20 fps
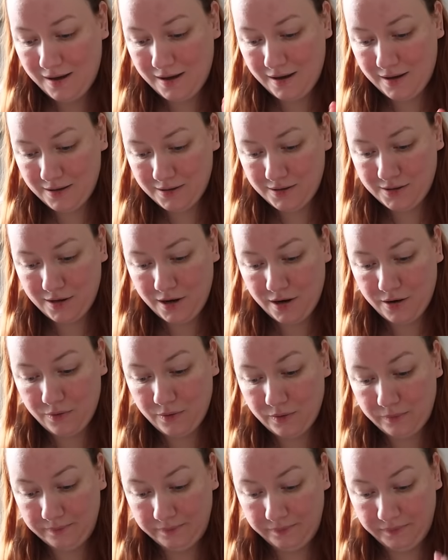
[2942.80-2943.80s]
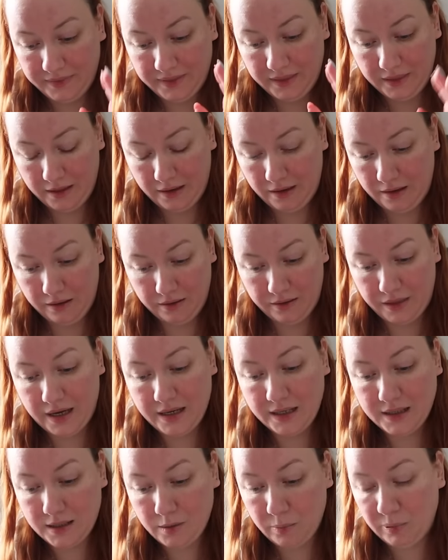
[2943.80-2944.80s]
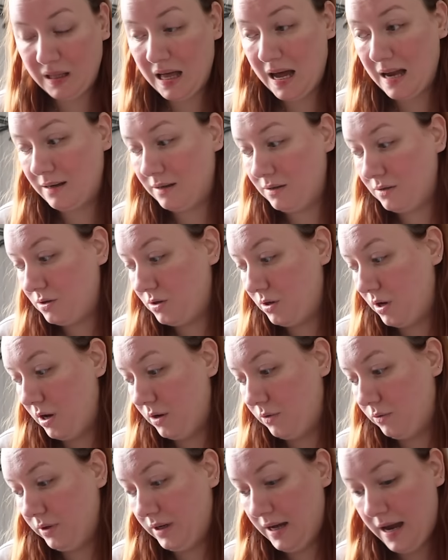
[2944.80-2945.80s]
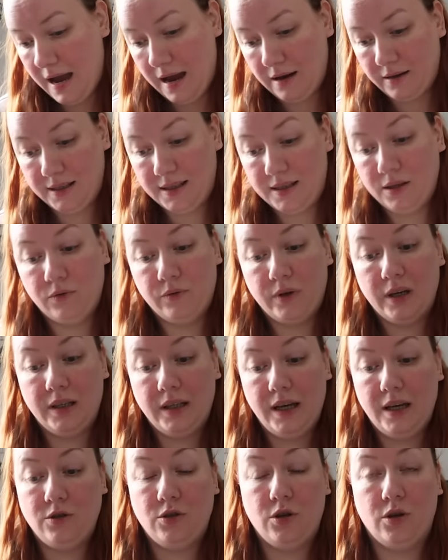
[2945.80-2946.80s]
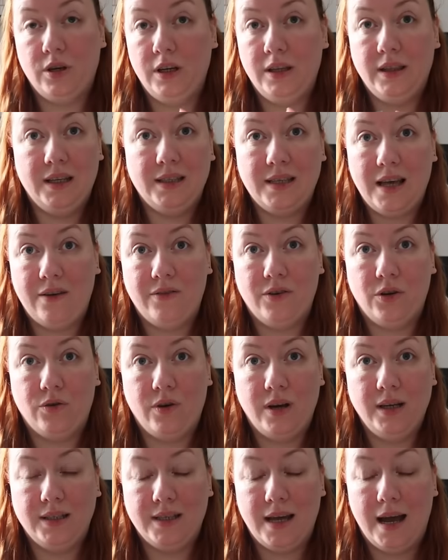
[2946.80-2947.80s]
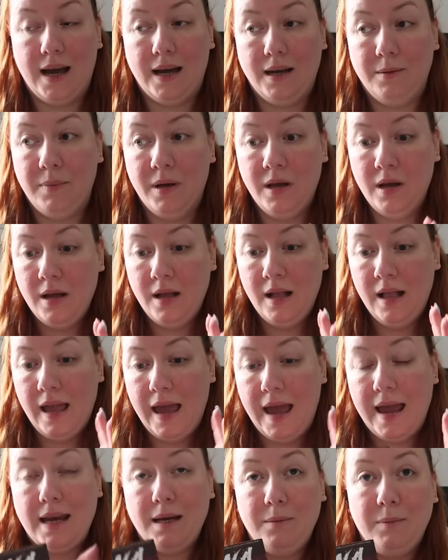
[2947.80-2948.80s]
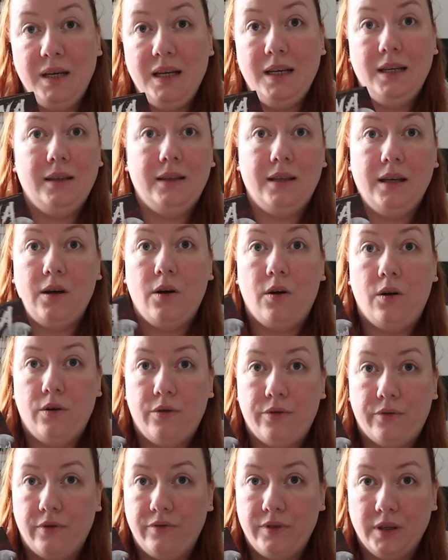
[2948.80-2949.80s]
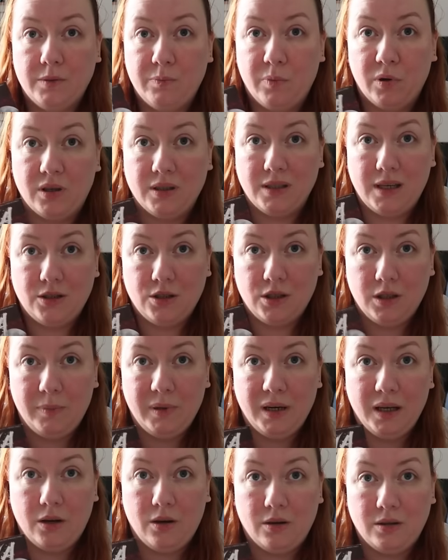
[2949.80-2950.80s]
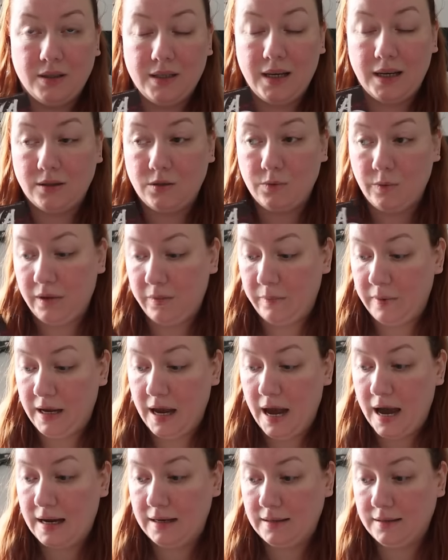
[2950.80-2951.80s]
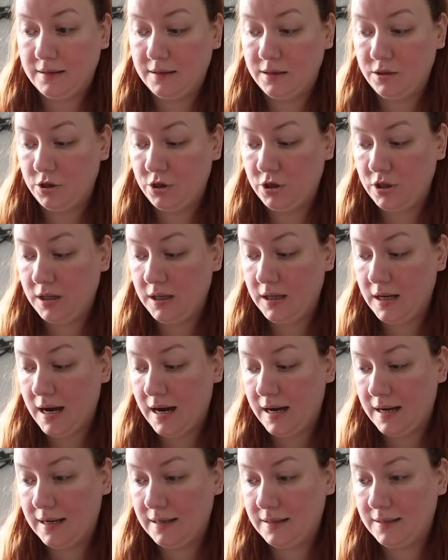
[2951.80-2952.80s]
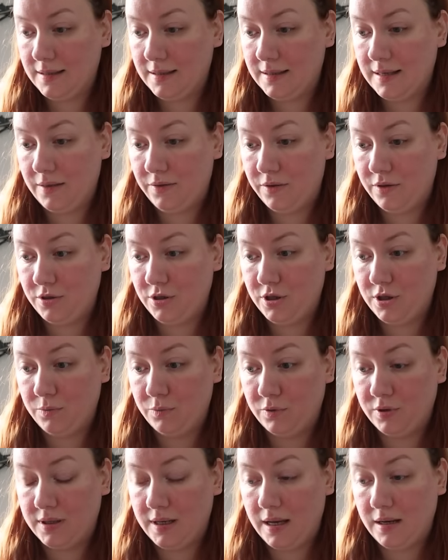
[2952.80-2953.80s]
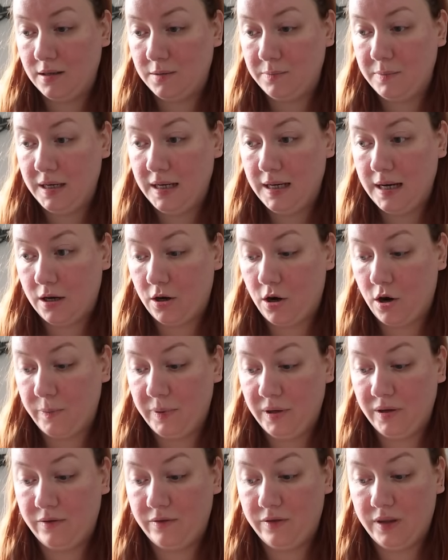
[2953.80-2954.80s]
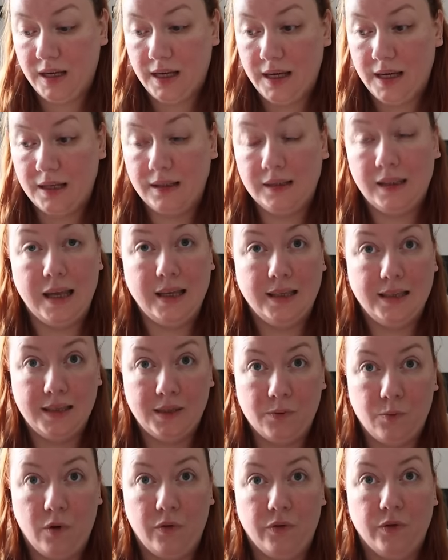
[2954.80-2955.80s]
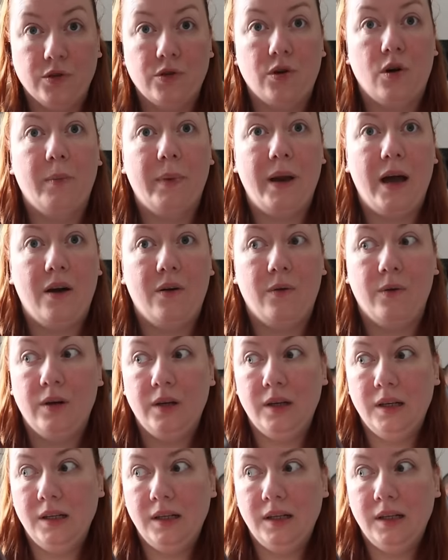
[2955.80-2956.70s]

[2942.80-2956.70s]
uh, so that is the plan. So yeah, still really enjoying this, having a great time. Amy, the author of this book, has actually been in contact with me and she has said that she will send me a copy of the latest one that's coming out